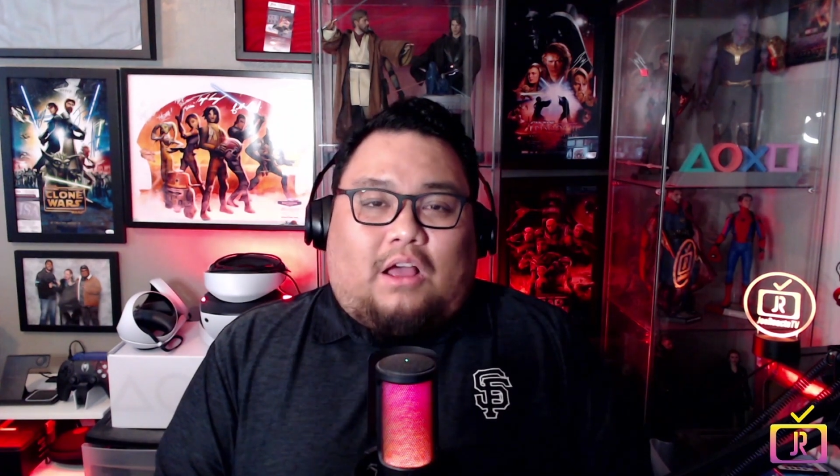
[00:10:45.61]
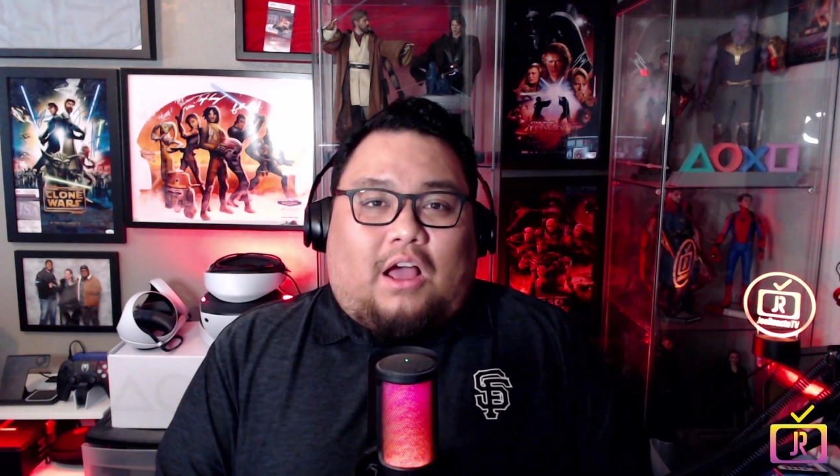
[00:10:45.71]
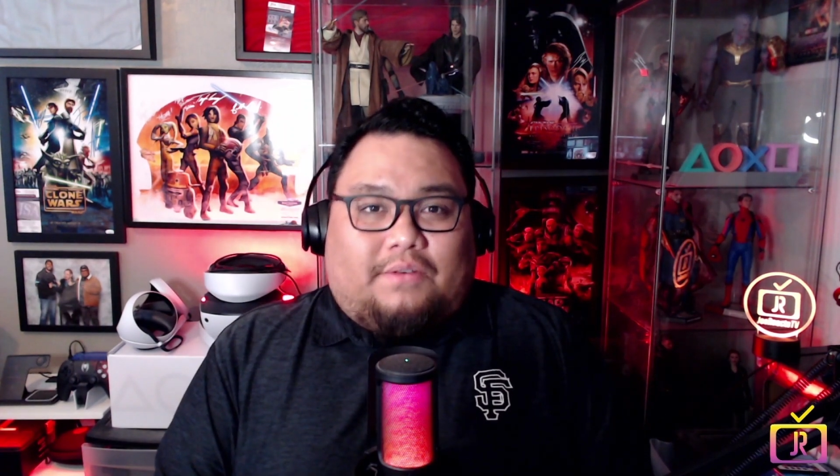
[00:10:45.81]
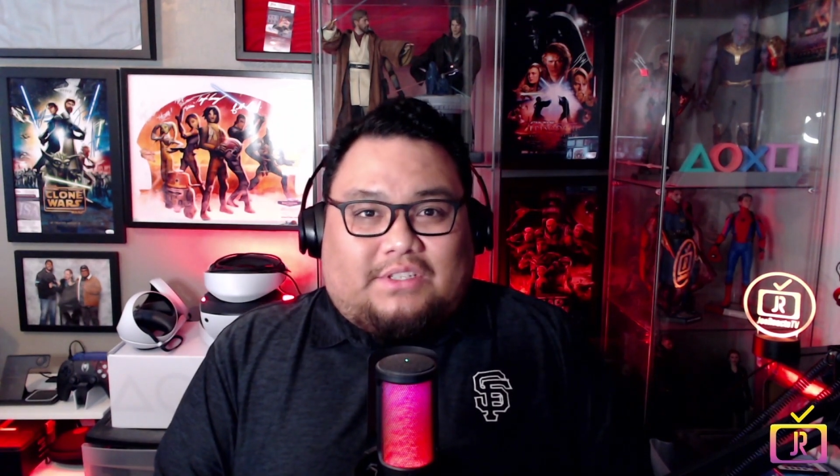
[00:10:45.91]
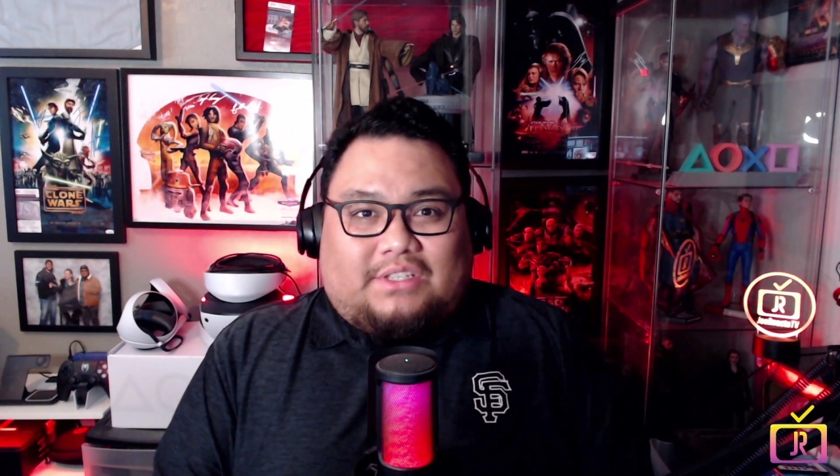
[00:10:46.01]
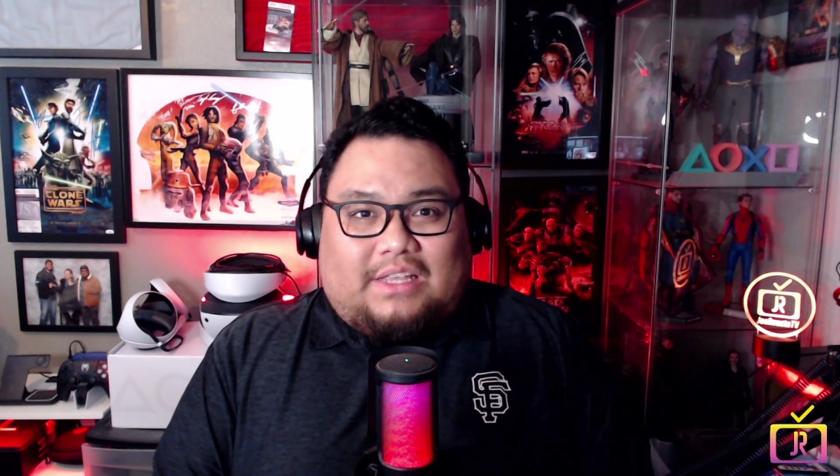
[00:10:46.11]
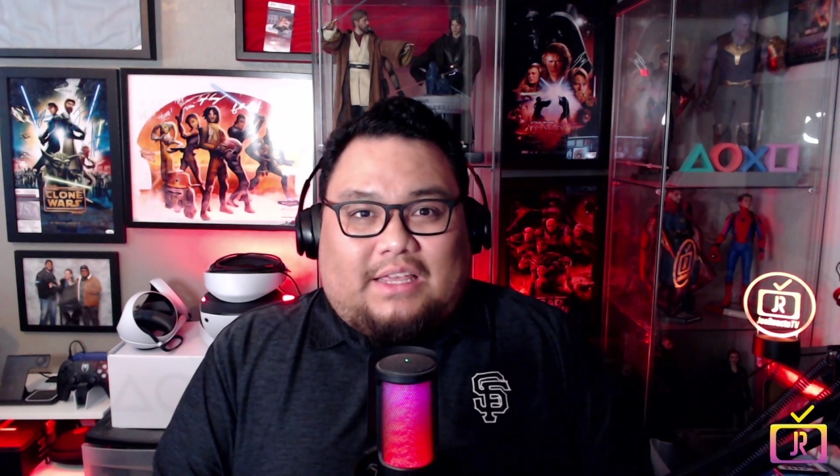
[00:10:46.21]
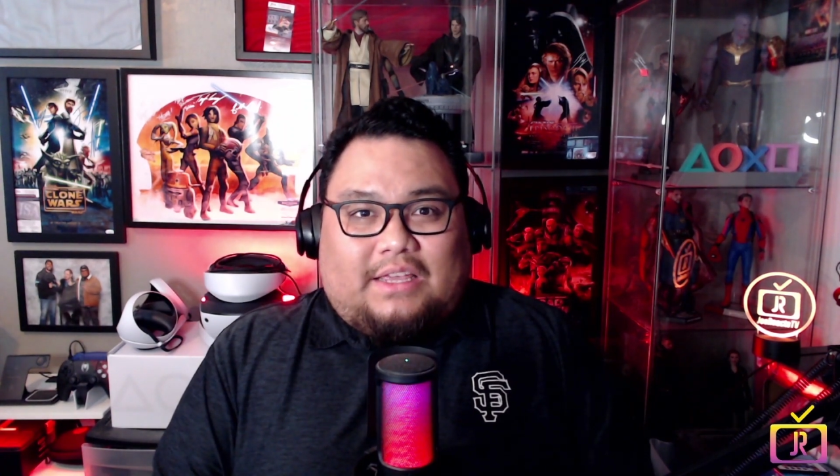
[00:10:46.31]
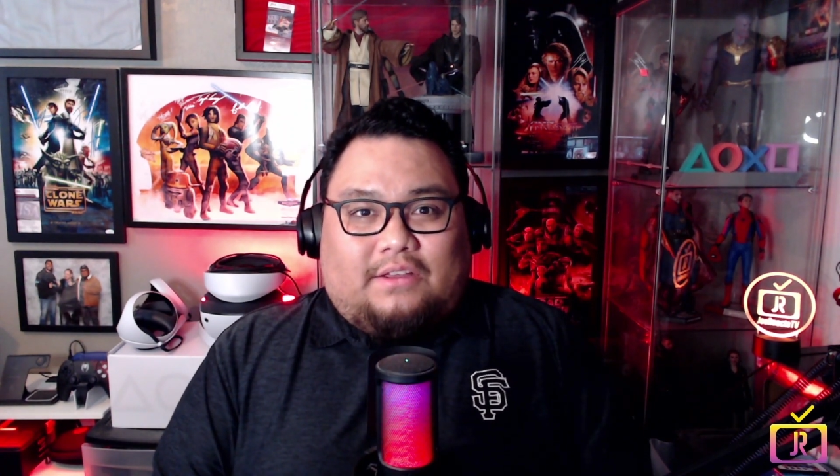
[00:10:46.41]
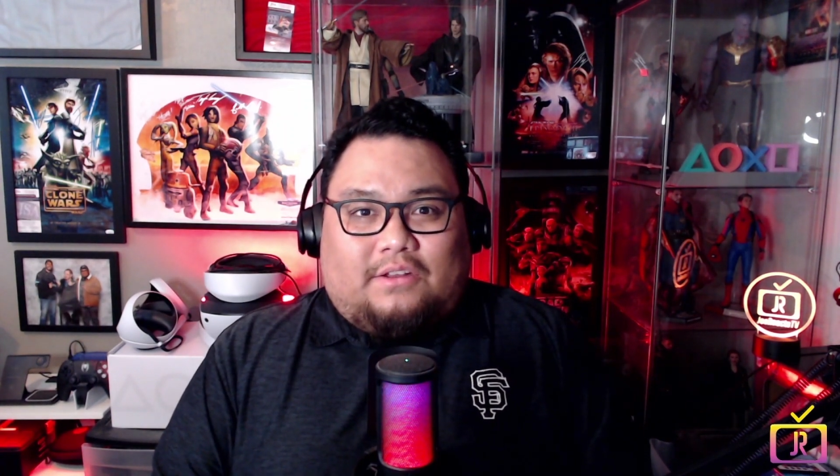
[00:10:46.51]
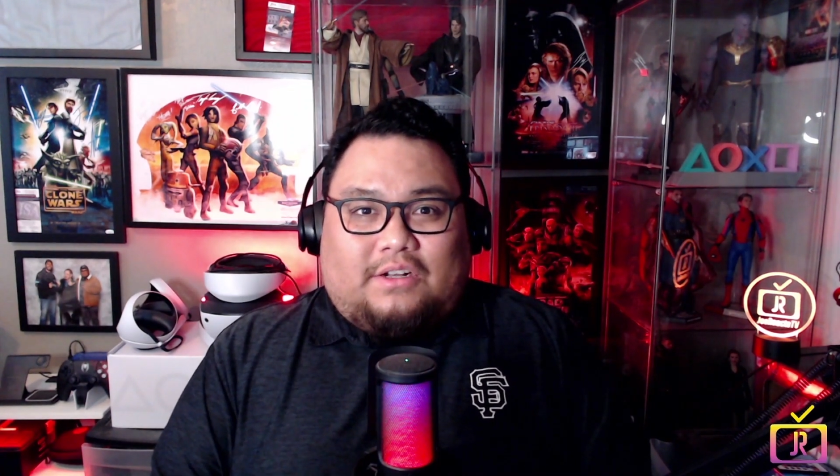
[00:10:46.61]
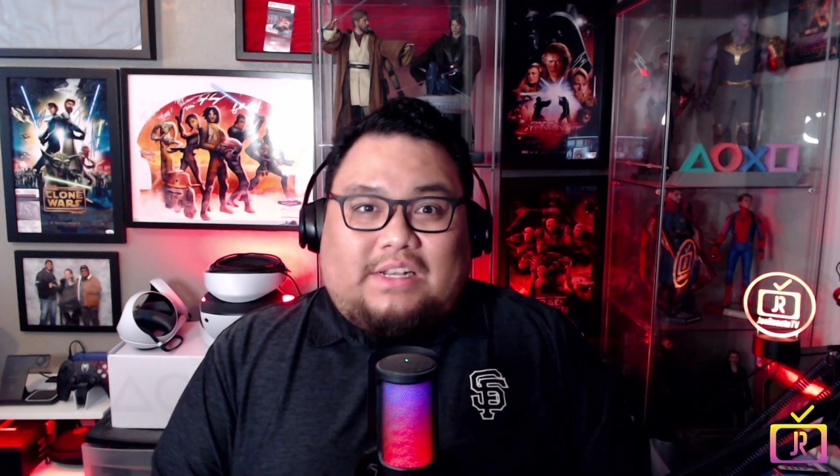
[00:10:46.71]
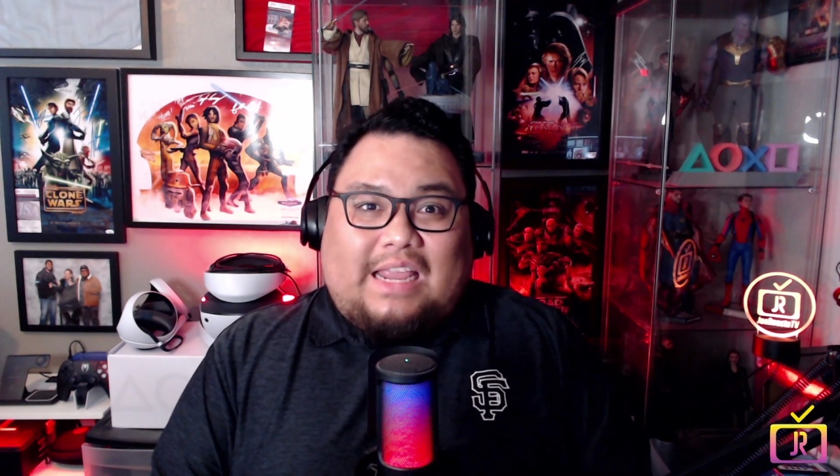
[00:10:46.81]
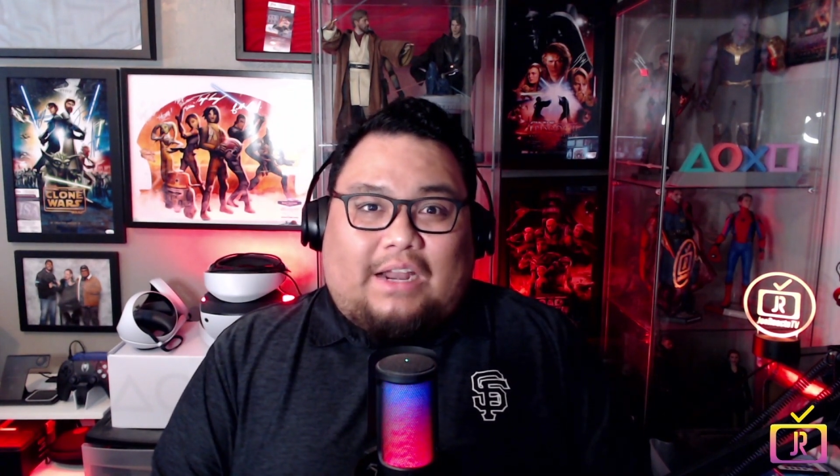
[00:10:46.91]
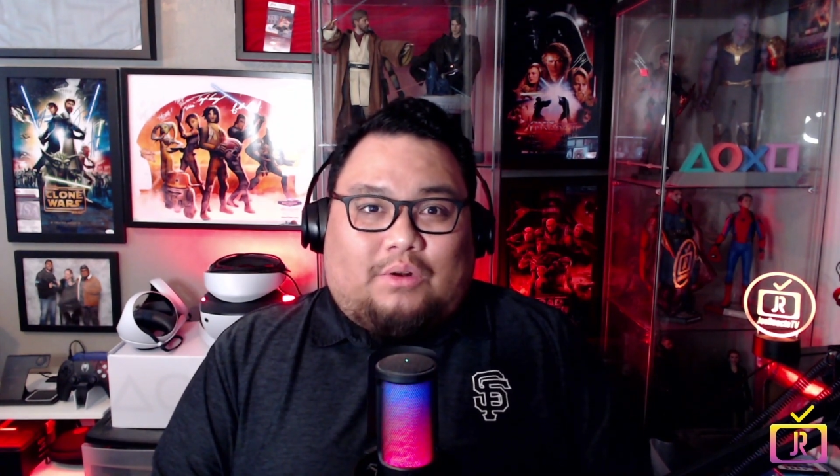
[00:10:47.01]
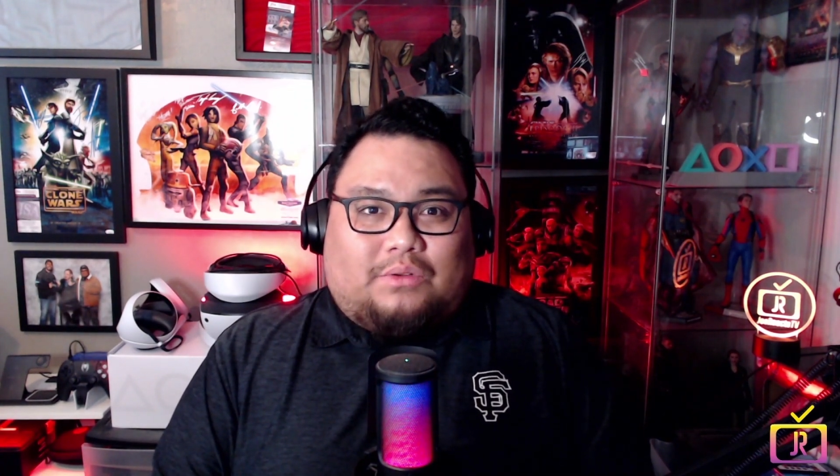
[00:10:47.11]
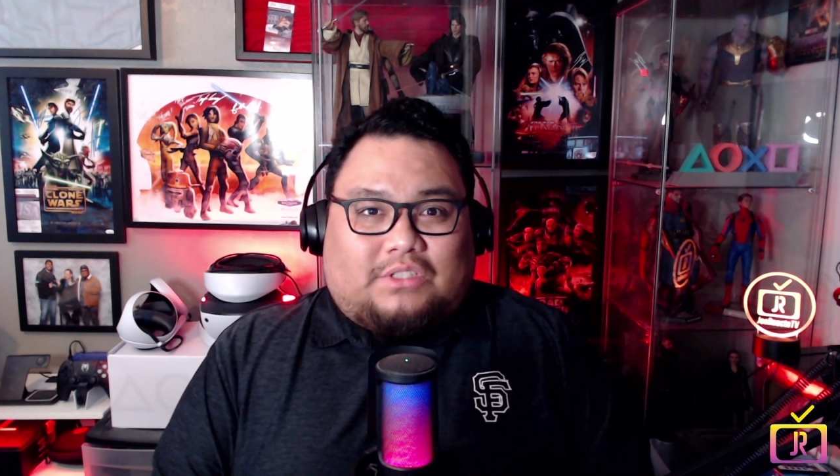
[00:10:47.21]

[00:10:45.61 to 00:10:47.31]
Obviously, Daryl